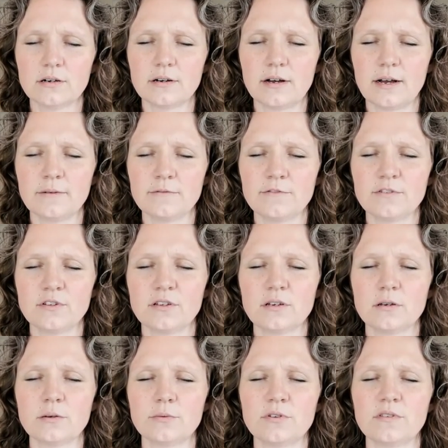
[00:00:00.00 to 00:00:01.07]
I'm filling
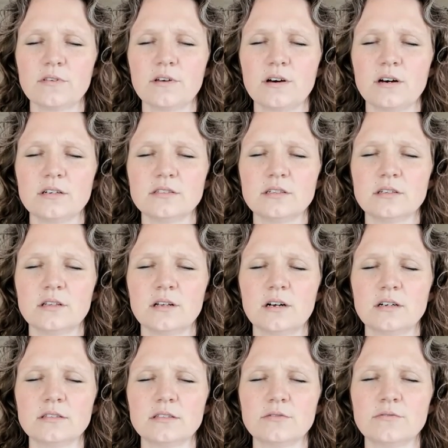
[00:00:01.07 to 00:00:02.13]
it with lots and
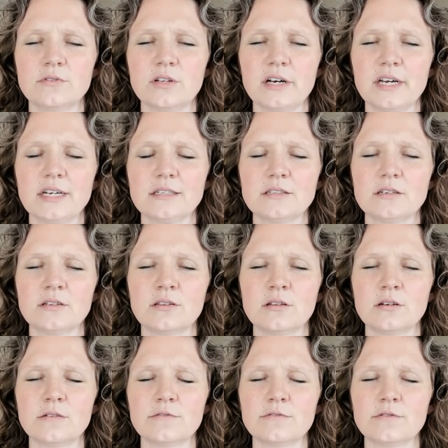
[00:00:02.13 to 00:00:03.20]
lots of light and
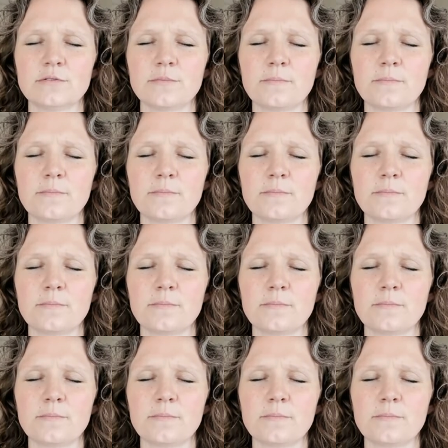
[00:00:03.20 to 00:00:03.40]
love.